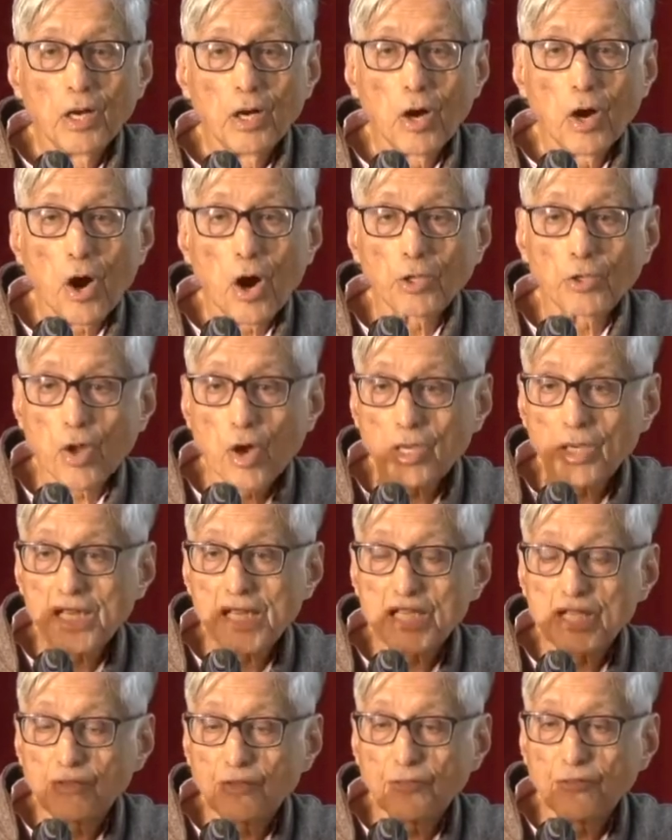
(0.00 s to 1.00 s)
On
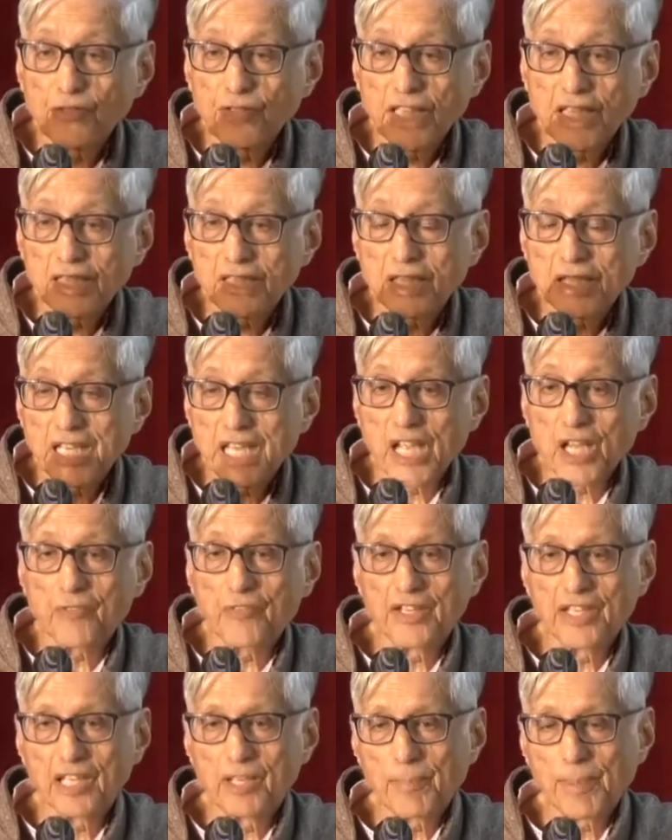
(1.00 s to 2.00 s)
August 15, the day of
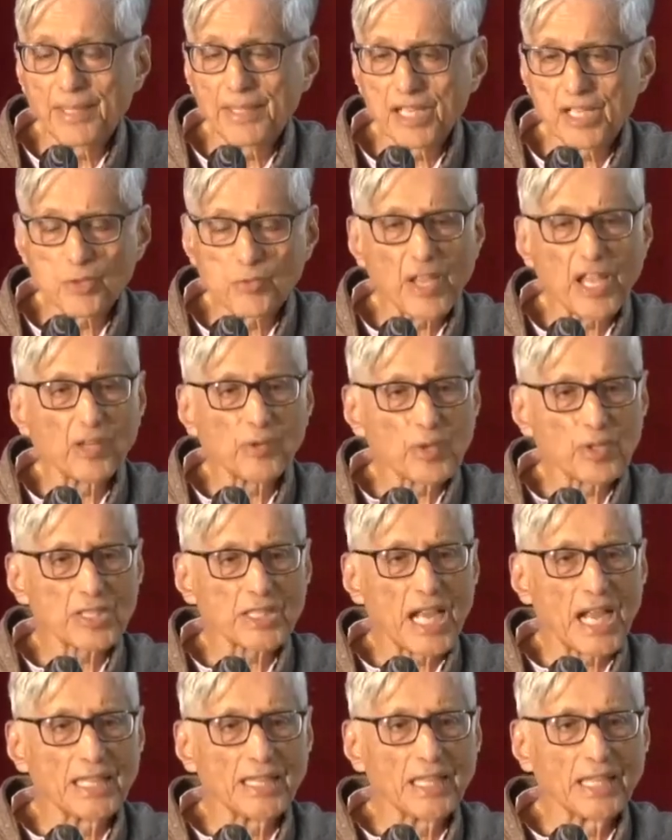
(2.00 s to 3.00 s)
independence, where was
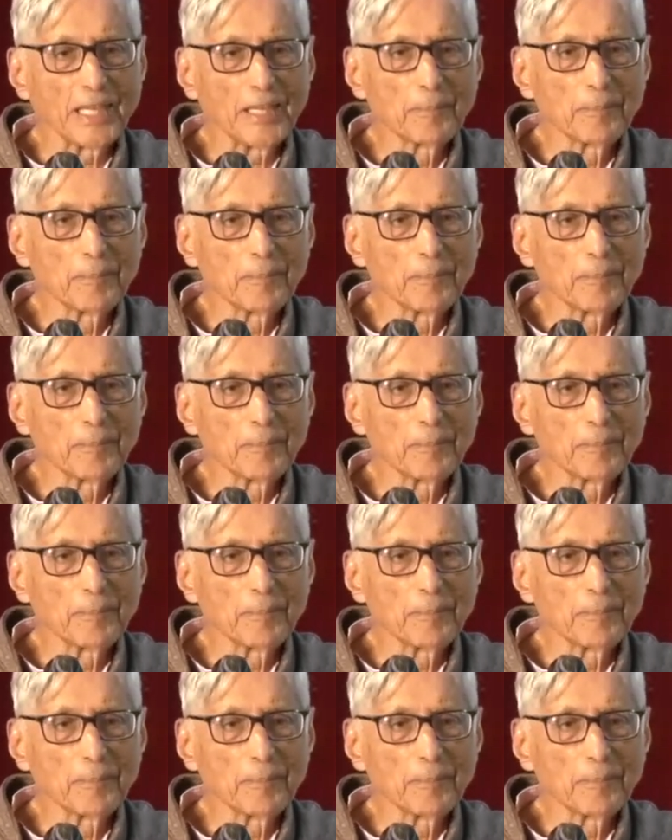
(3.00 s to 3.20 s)
Gandhi?